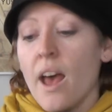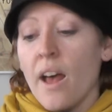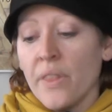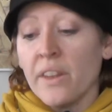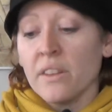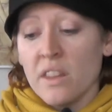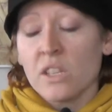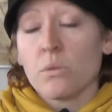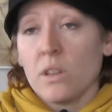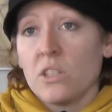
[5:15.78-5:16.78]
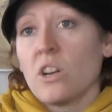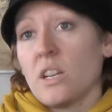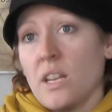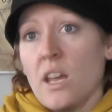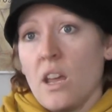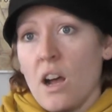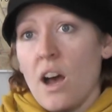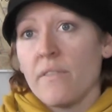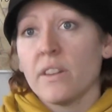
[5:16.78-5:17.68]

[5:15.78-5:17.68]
and then things really started taking off,